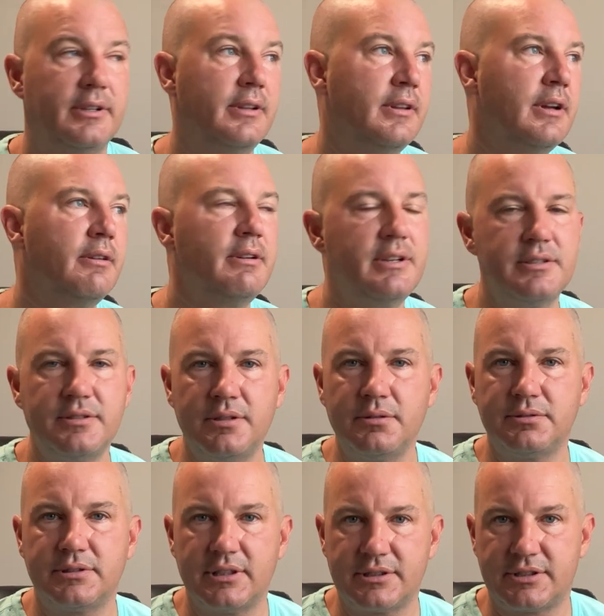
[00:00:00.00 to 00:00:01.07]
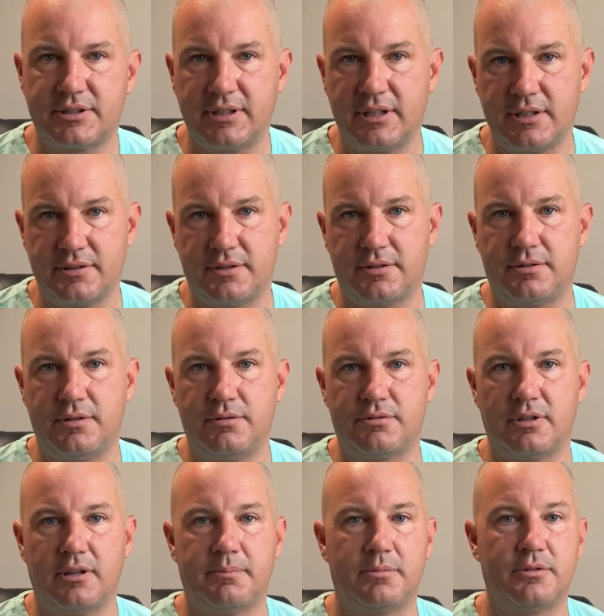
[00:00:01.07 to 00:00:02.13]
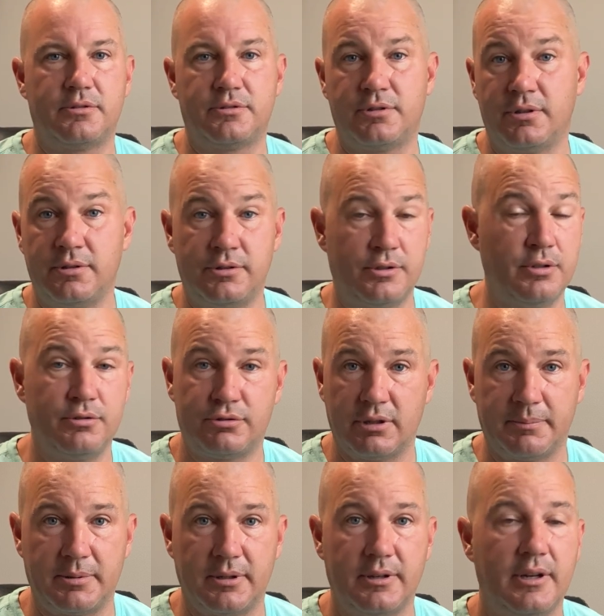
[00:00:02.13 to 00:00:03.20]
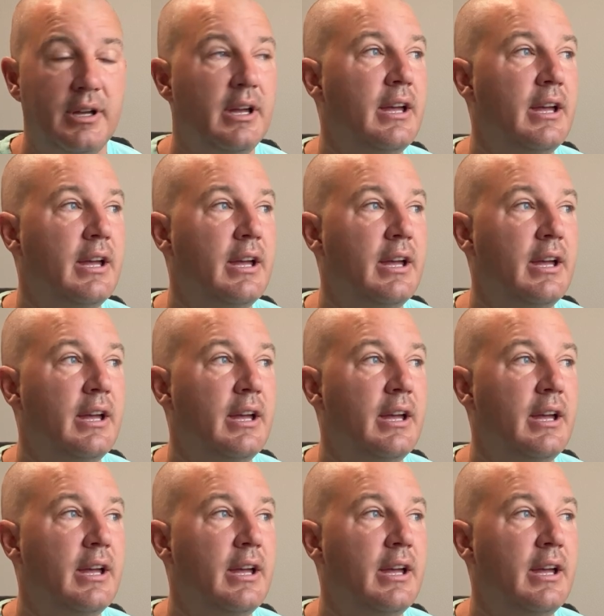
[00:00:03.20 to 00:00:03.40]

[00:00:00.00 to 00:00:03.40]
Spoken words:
There is no such thing as a two tripper.